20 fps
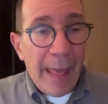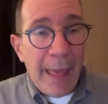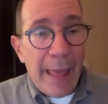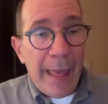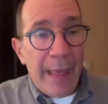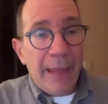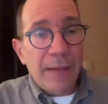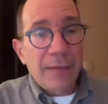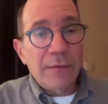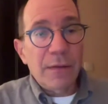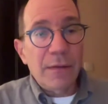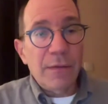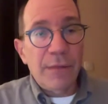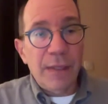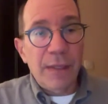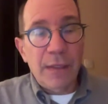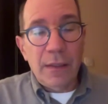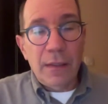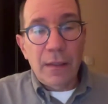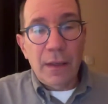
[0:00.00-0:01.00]
And
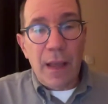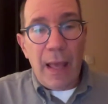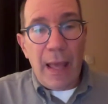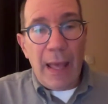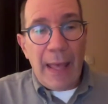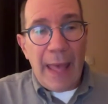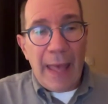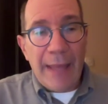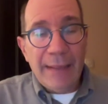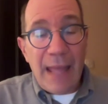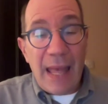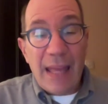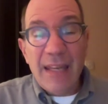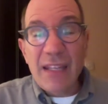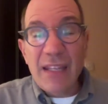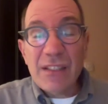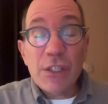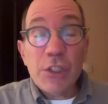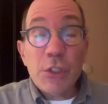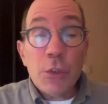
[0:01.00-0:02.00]

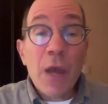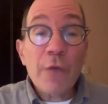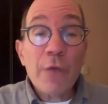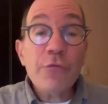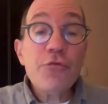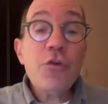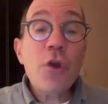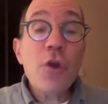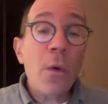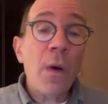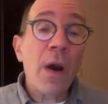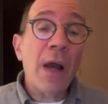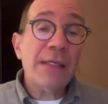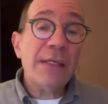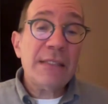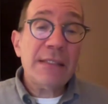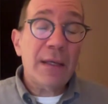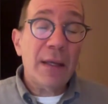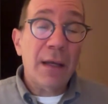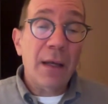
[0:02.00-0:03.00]
he said, you have no
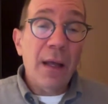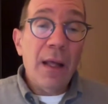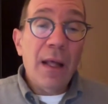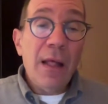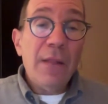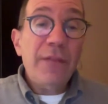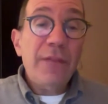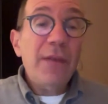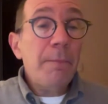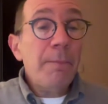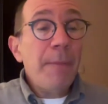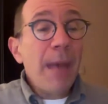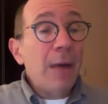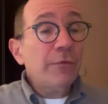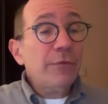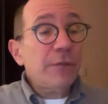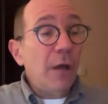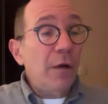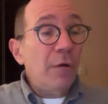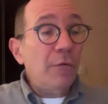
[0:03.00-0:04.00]
idea the
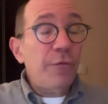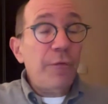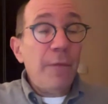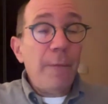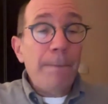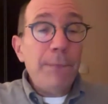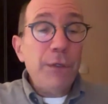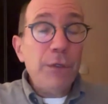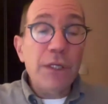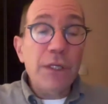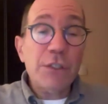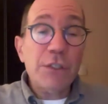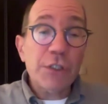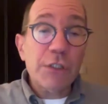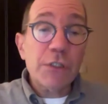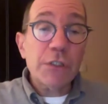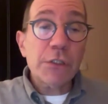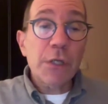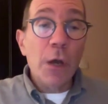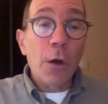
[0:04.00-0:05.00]
amount of
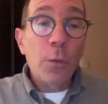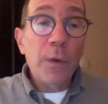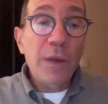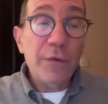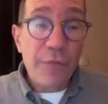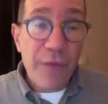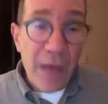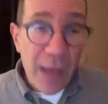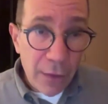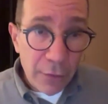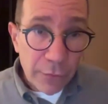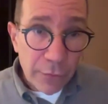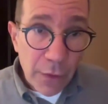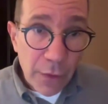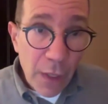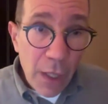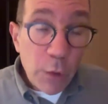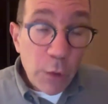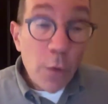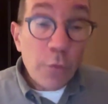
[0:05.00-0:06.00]
munitions we found.
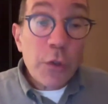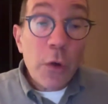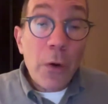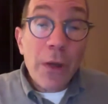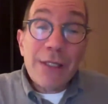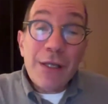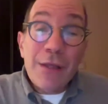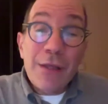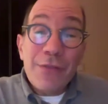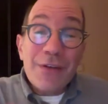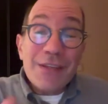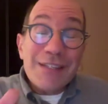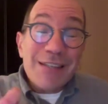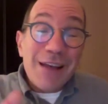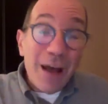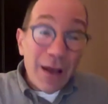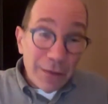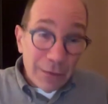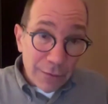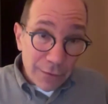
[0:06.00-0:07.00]
You have no idea the
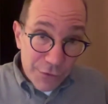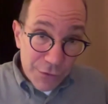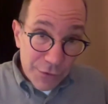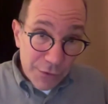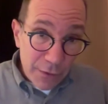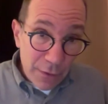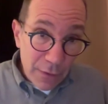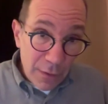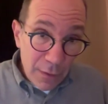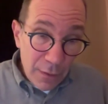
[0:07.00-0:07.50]
tunnels.